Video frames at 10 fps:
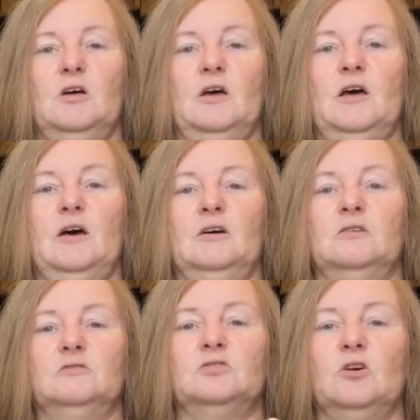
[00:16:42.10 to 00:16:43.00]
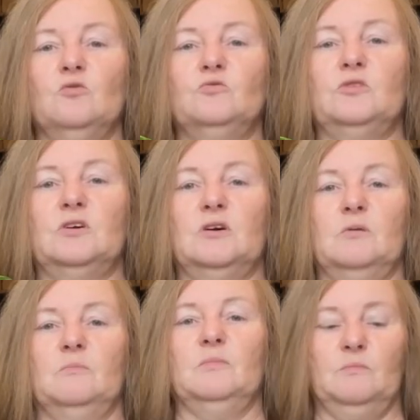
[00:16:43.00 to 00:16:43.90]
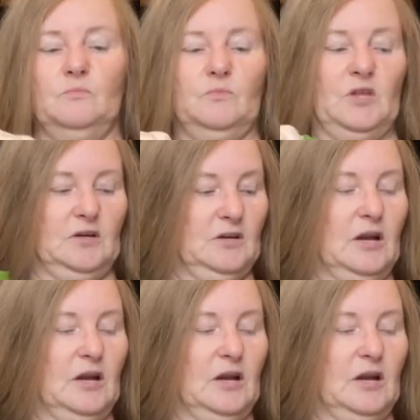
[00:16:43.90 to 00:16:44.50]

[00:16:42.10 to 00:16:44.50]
and told them that,